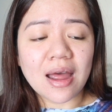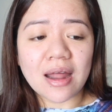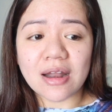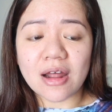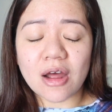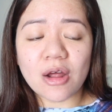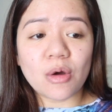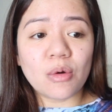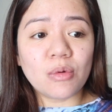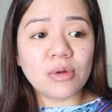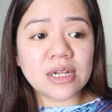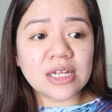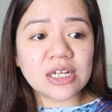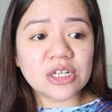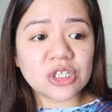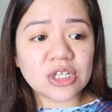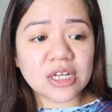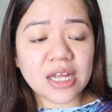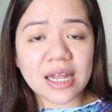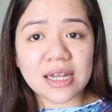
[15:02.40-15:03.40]
not only
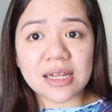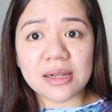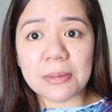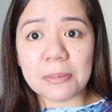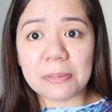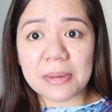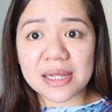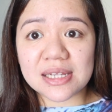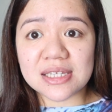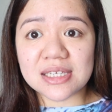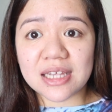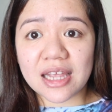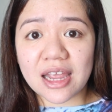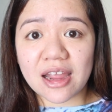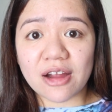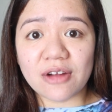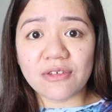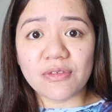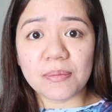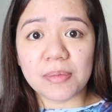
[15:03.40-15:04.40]
is she getting the best
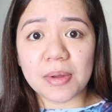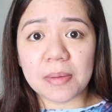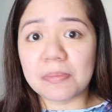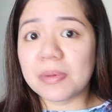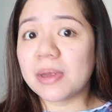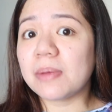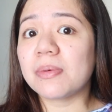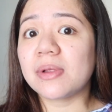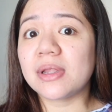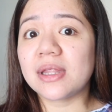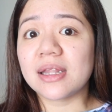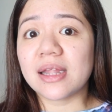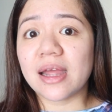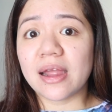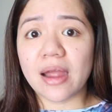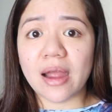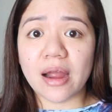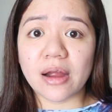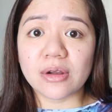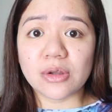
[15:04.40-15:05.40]
care from the people that
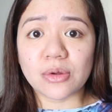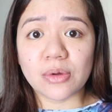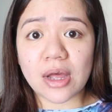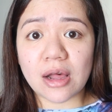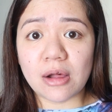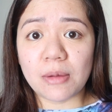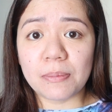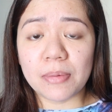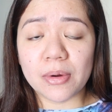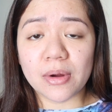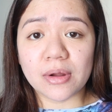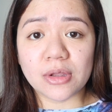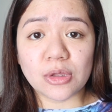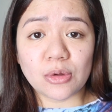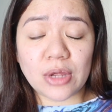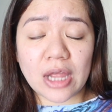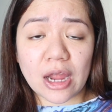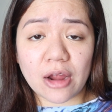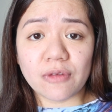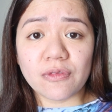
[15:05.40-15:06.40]
I hired to help her
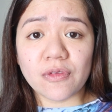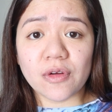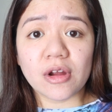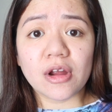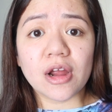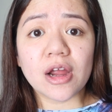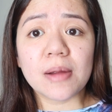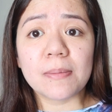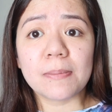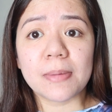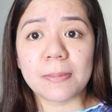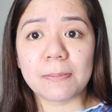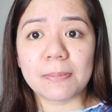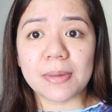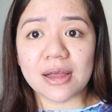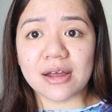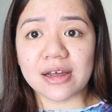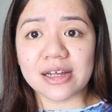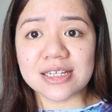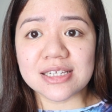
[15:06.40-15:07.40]
to care for her, but
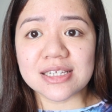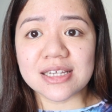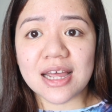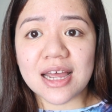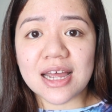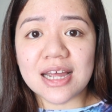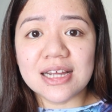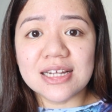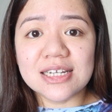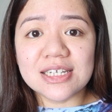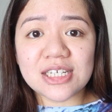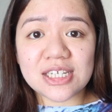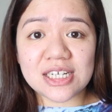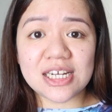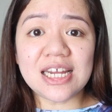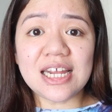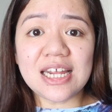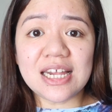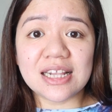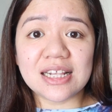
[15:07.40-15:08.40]
because
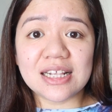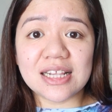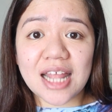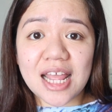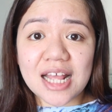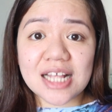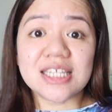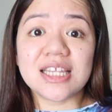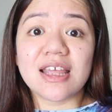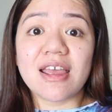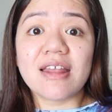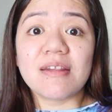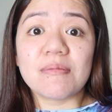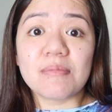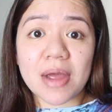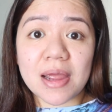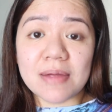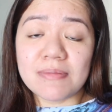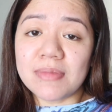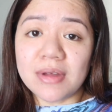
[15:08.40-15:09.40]
she takes in
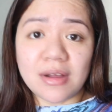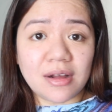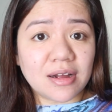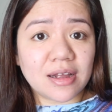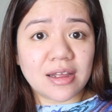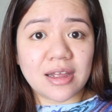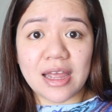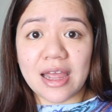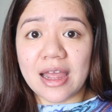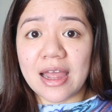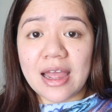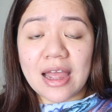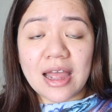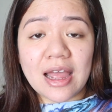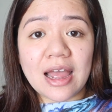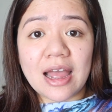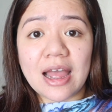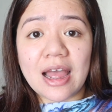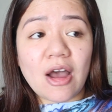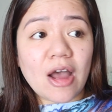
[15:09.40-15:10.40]
my milk,
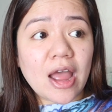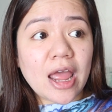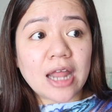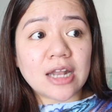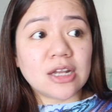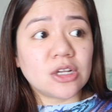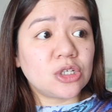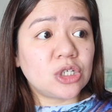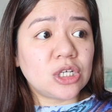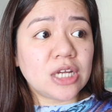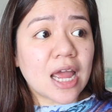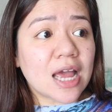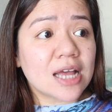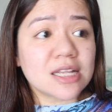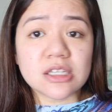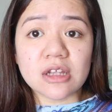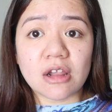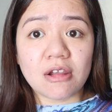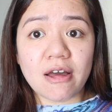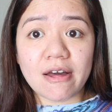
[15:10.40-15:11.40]
and she
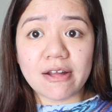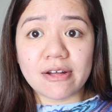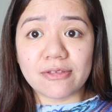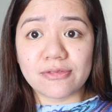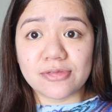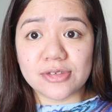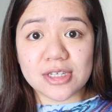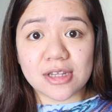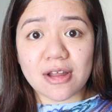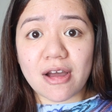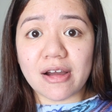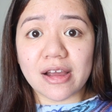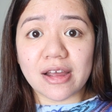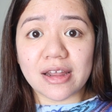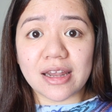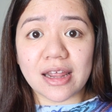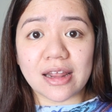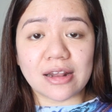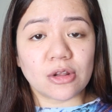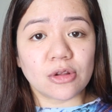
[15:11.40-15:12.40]
has a lot of stock
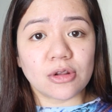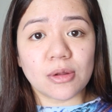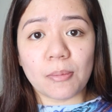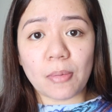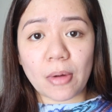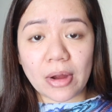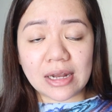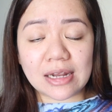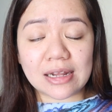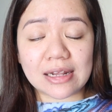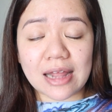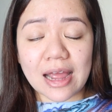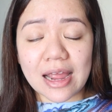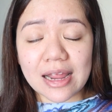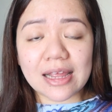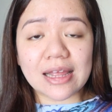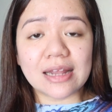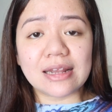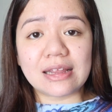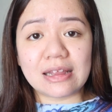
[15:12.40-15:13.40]
in it to the point that
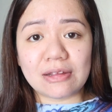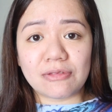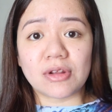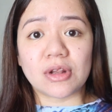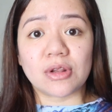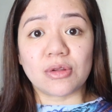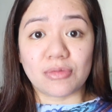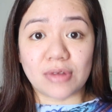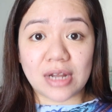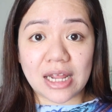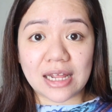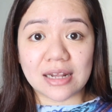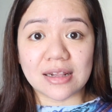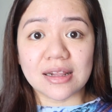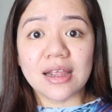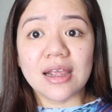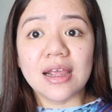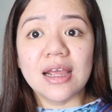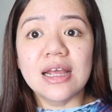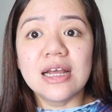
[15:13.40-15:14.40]
I can even donate.
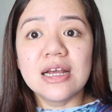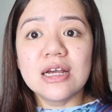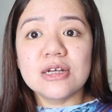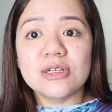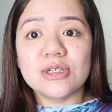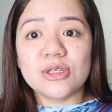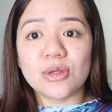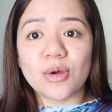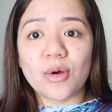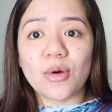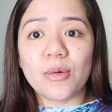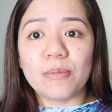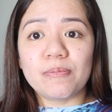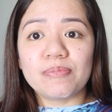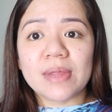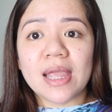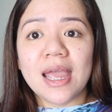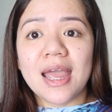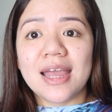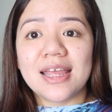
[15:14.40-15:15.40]
So
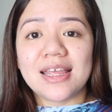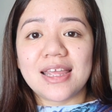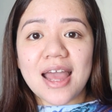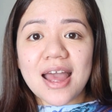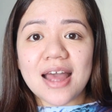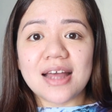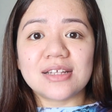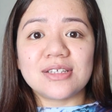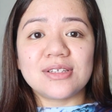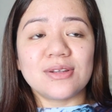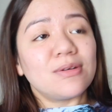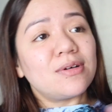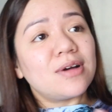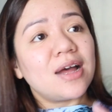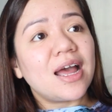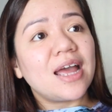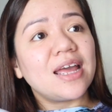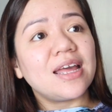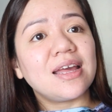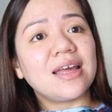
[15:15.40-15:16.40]
yeah, so
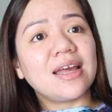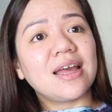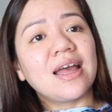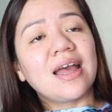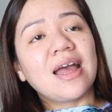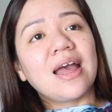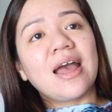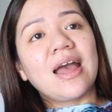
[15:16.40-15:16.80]
I